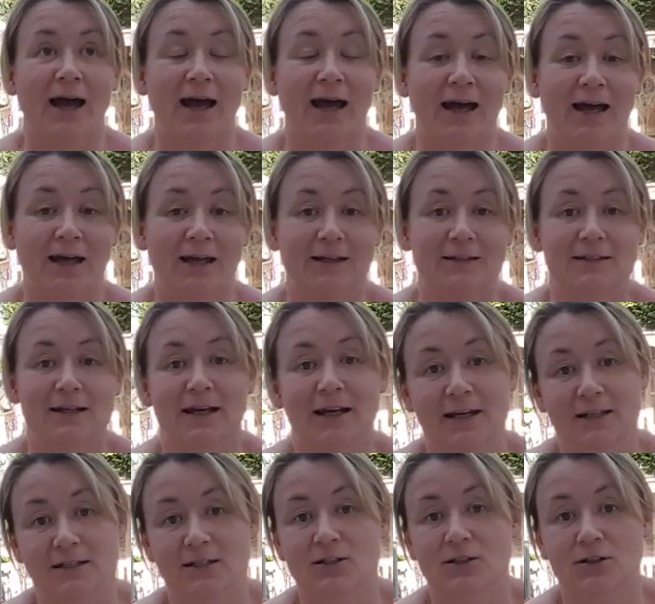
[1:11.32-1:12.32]
And I
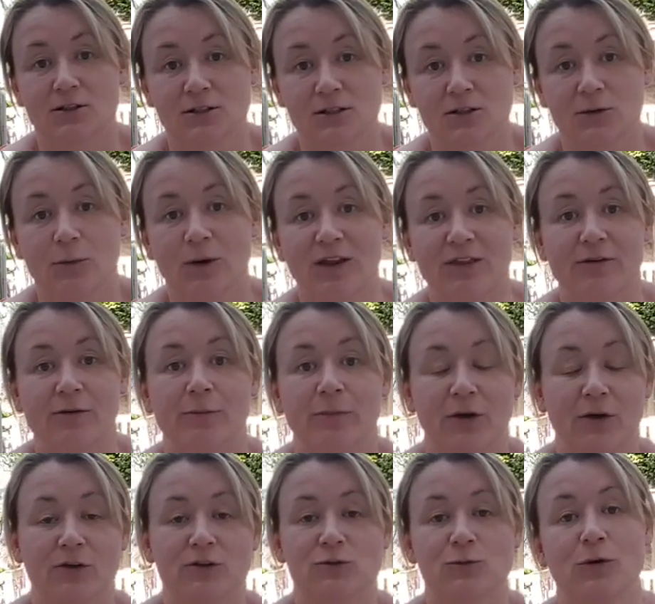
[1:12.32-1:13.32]
guess because of the weather and
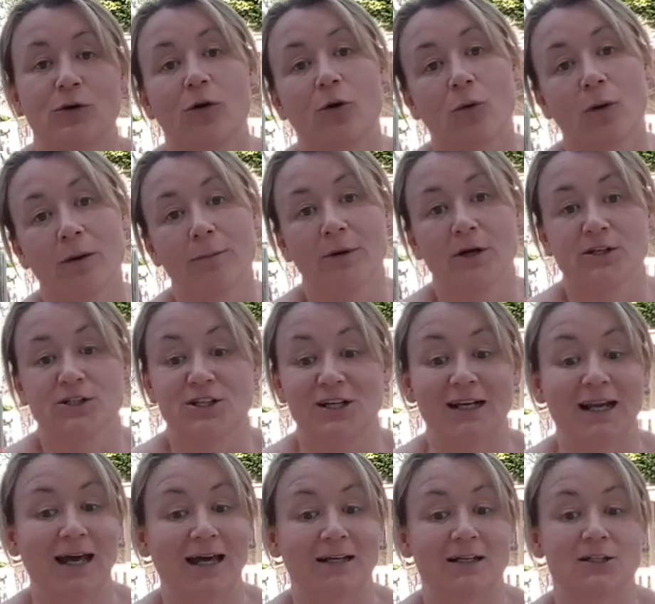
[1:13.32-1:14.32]
because we're on quite marshy
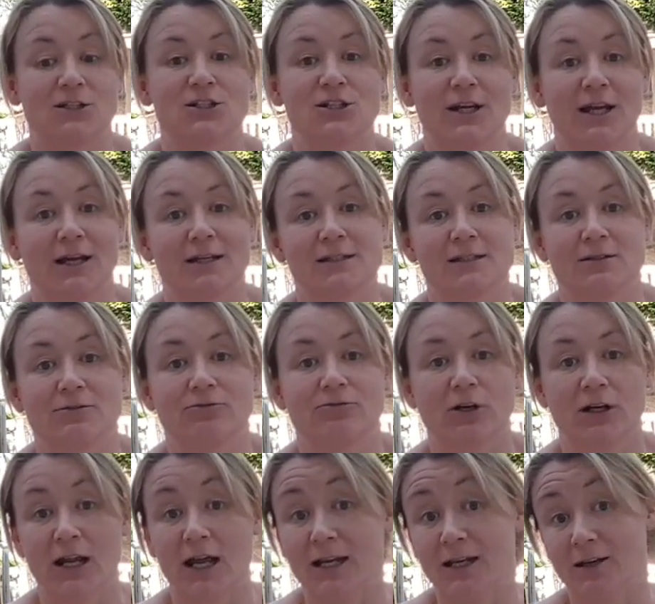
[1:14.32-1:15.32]
land, she hasn't
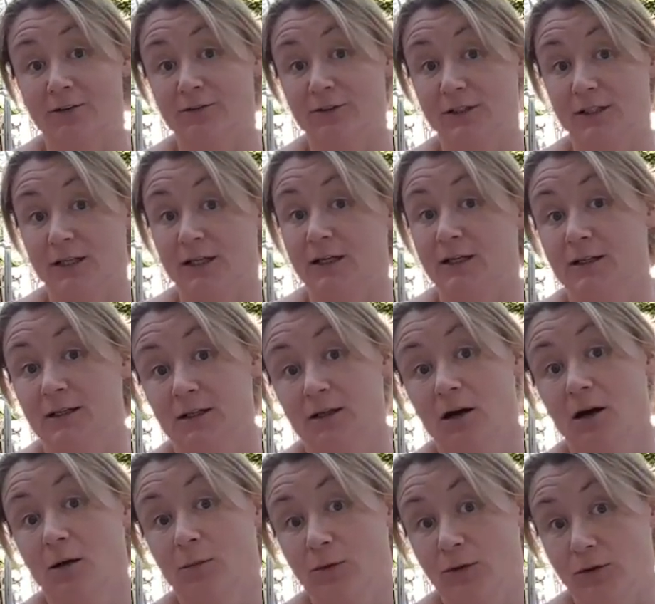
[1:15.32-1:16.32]
run any of the
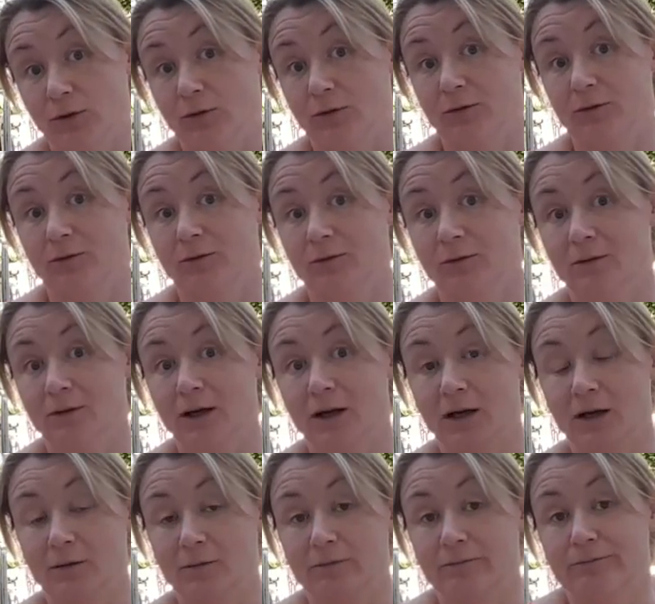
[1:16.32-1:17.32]
car boot
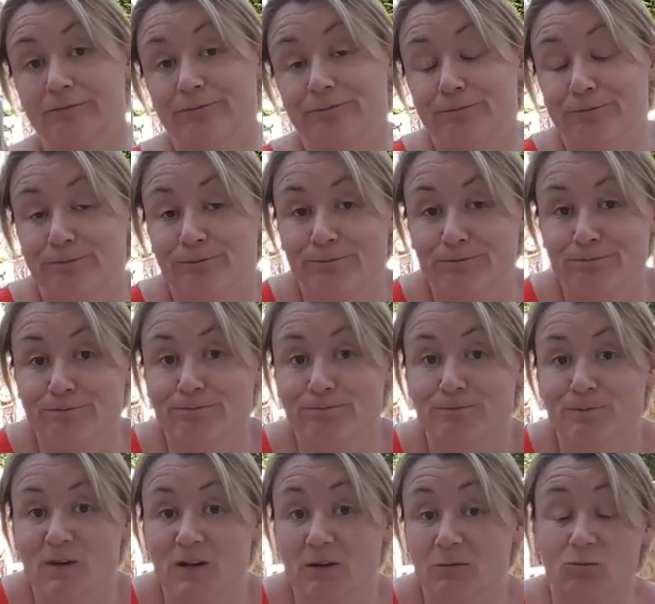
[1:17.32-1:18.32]
um,
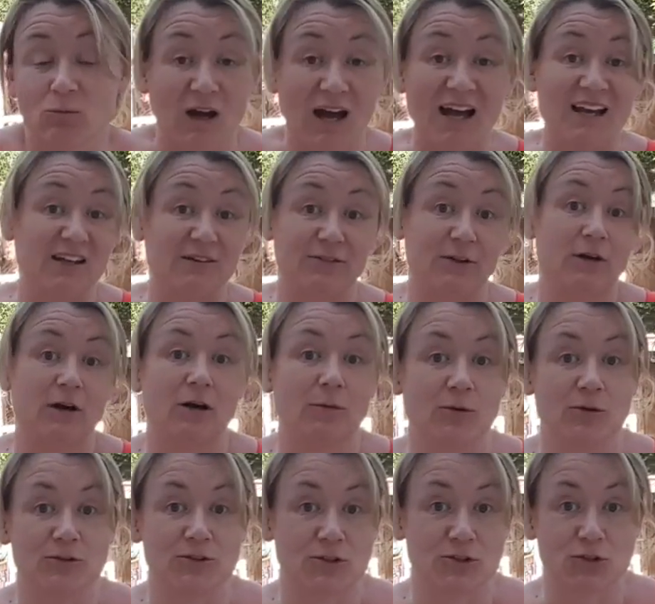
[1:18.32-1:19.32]
like any of the car
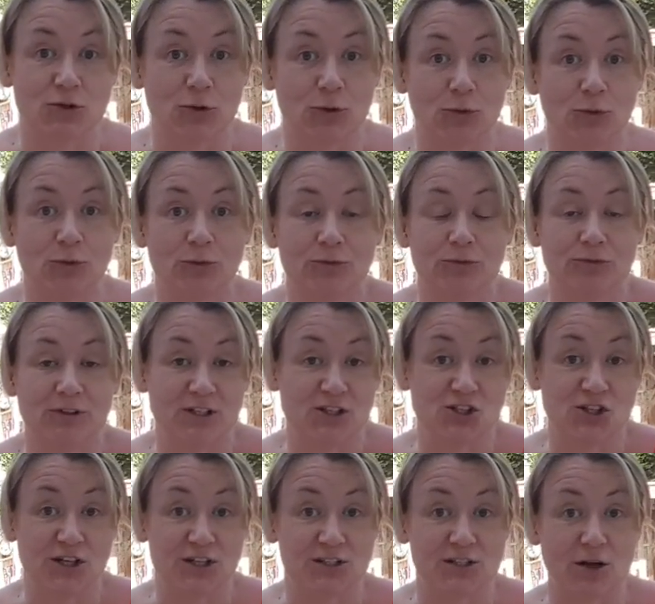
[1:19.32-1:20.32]
boots at all
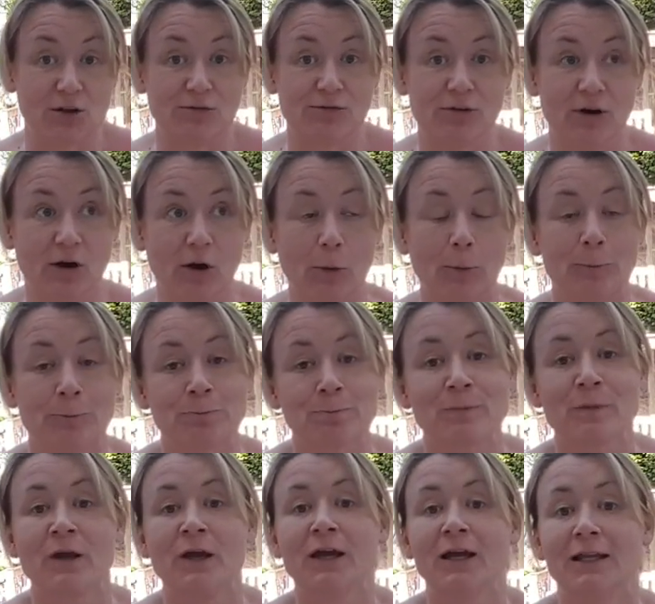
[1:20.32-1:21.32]
this year so far.
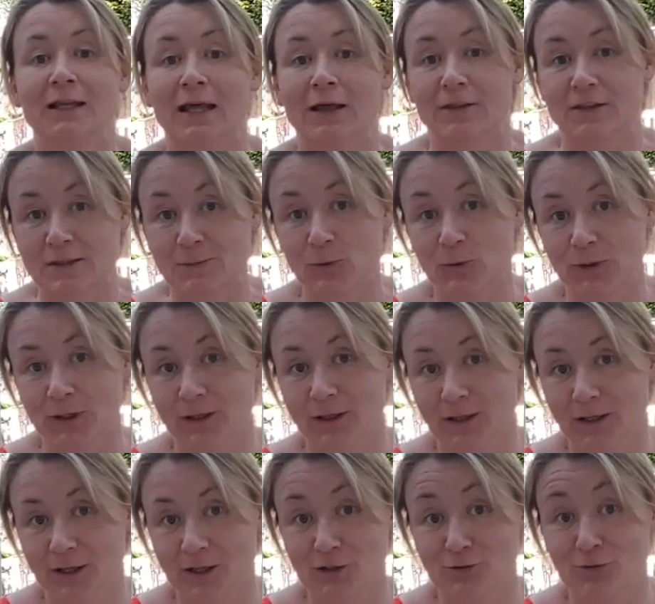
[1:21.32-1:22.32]
Now this morning
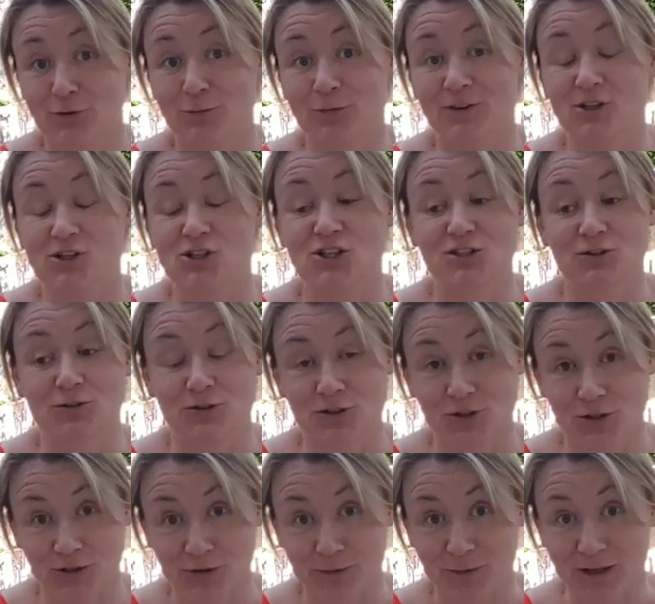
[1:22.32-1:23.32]
I heard a rumour that she's not
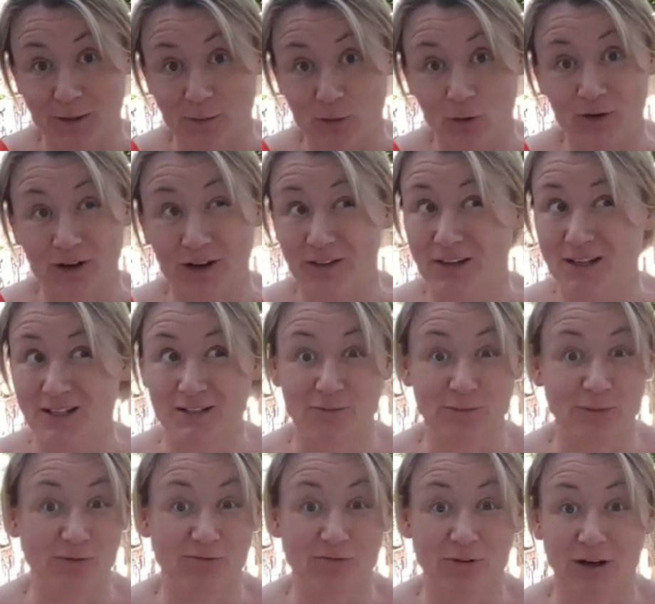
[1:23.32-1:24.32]
doing them anymore. Now these have
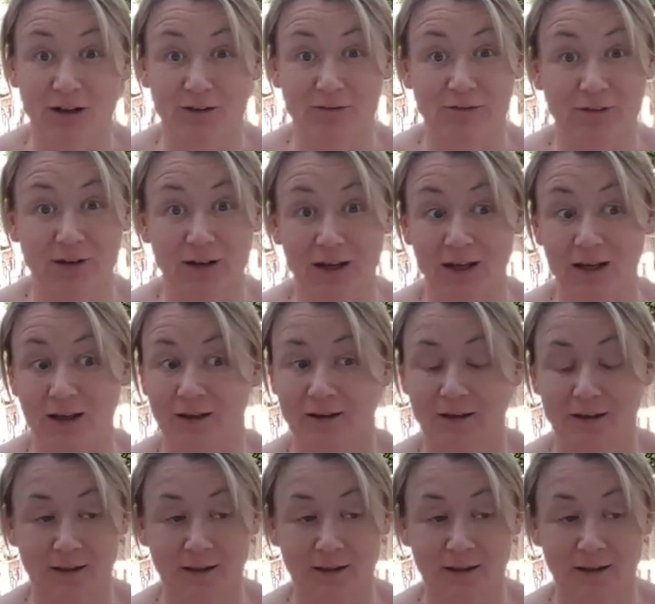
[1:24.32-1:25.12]
been running for like